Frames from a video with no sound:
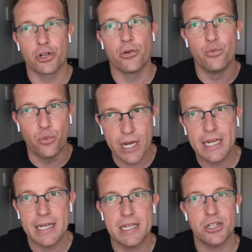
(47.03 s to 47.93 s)
your own
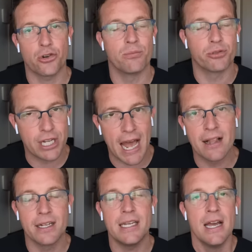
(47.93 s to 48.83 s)
weakness, your own
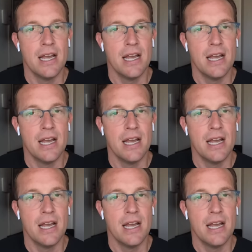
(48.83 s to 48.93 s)
brutality,